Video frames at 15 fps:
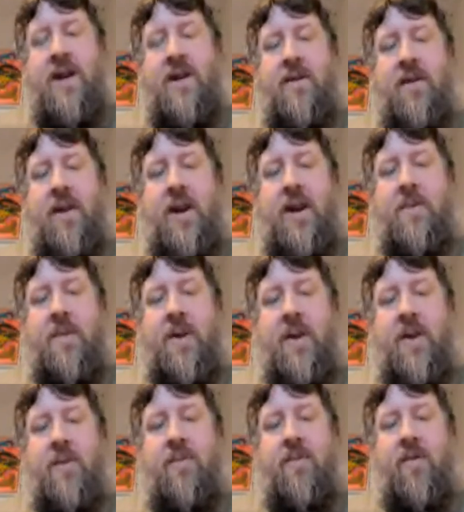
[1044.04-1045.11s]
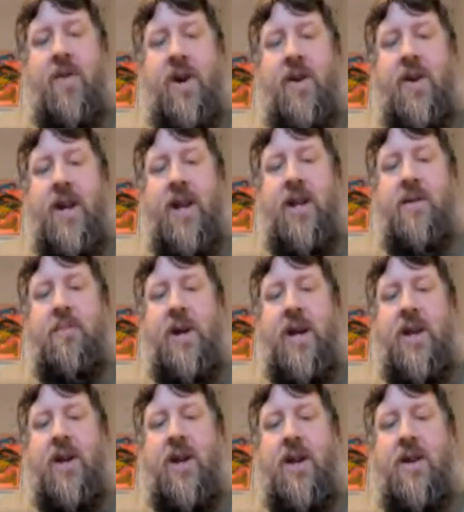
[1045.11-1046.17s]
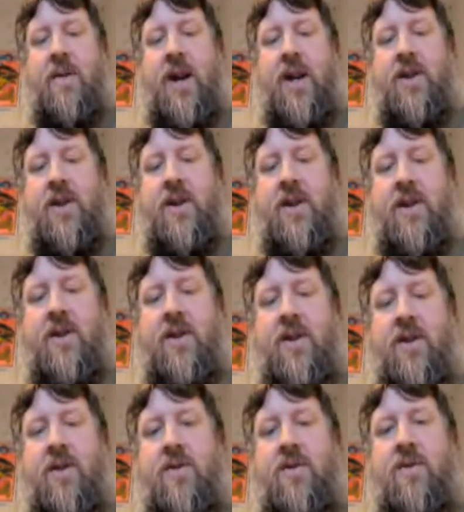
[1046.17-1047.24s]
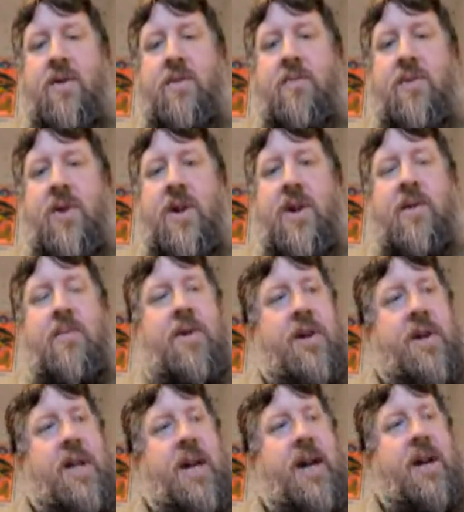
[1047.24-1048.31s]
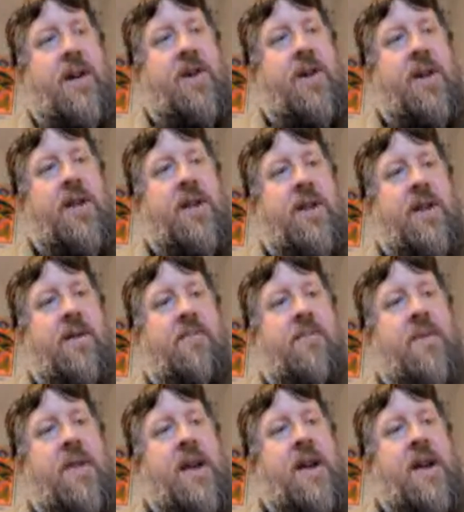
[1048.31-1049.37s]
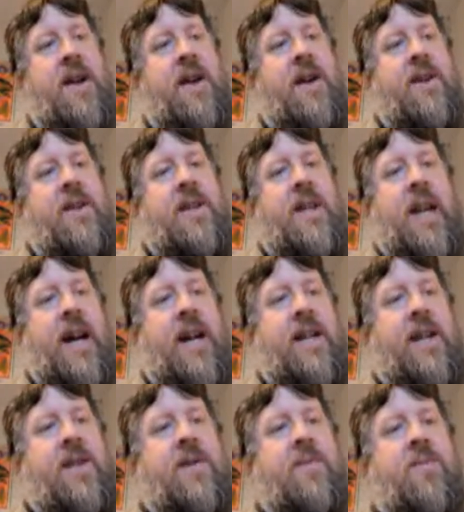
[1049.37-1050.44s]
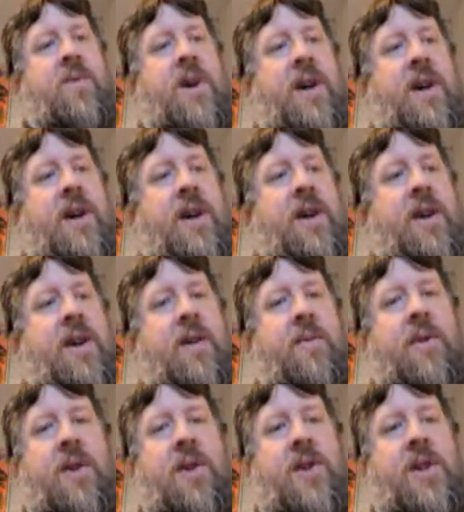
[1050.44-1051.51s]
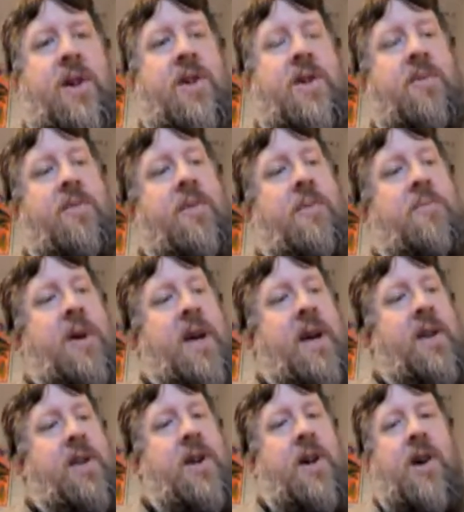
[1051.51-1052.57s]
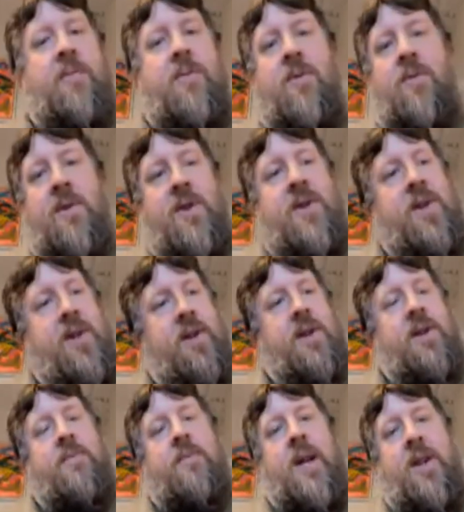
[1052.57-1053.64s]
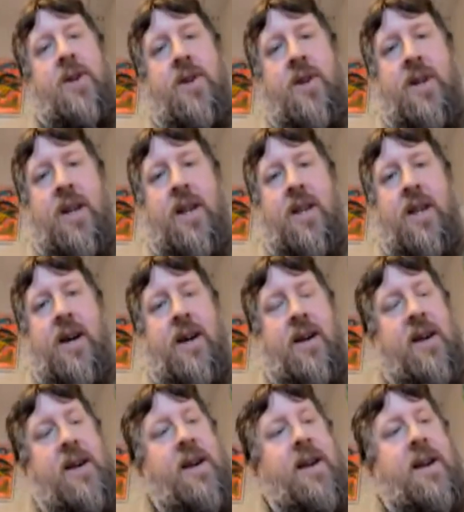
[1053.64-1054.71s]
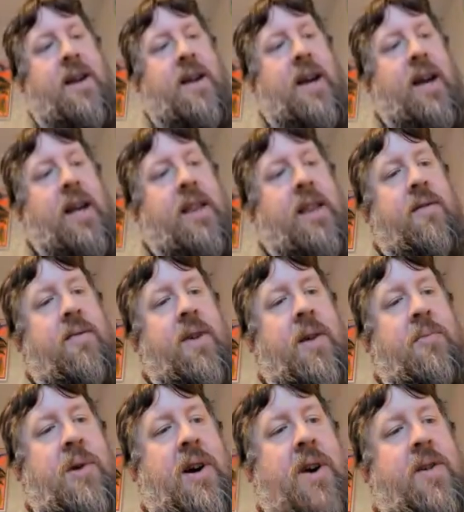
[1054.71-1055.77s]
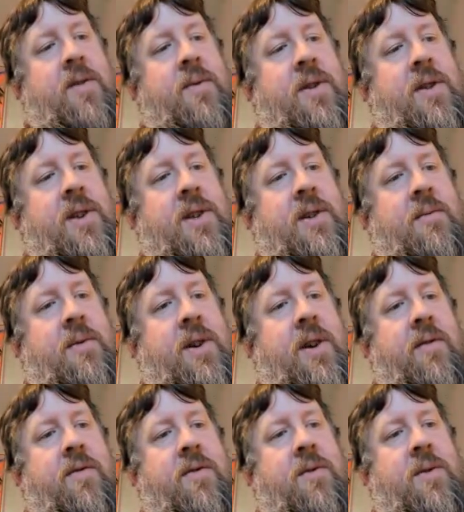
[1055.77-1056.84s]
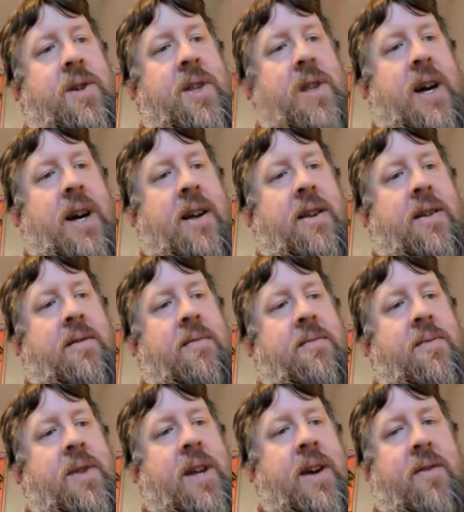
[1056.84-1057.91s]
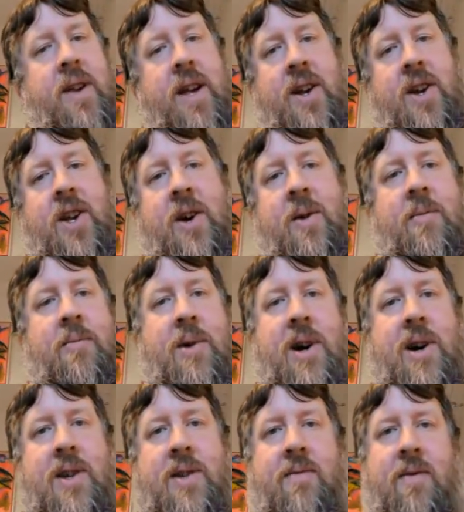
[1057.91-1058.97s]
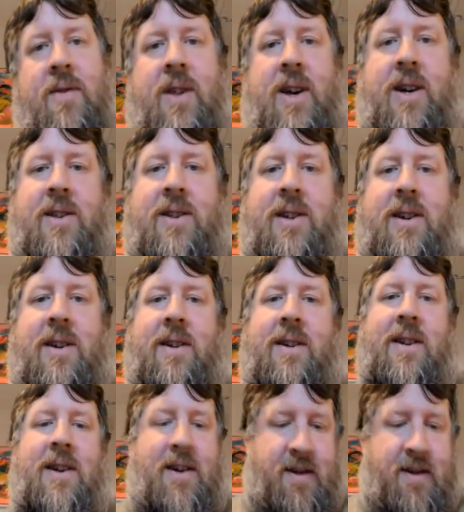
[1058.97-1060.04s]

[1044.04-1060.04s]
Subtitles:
and via an independent curator called Monica Marder. She's selected some work, and I'm going to show some of my bigger Dharma ones that I just mentioned in the Rebirth one. So I'm looking forward to that, and I'm definitely going to go in person for that. So yeah,